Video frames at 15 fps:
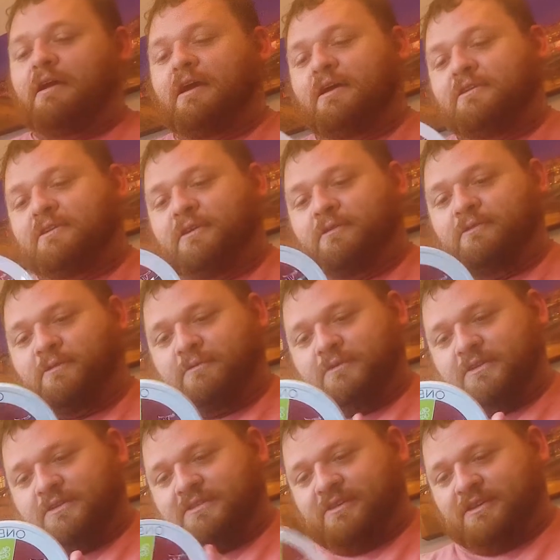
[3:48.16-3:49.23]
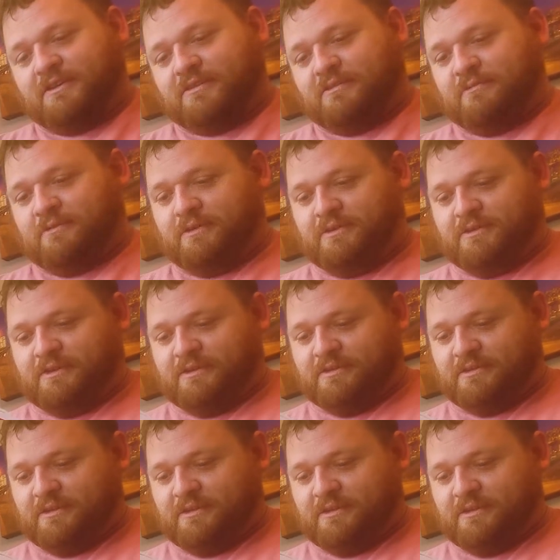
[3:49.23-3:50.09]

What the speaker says: I don't know what this is. What is this?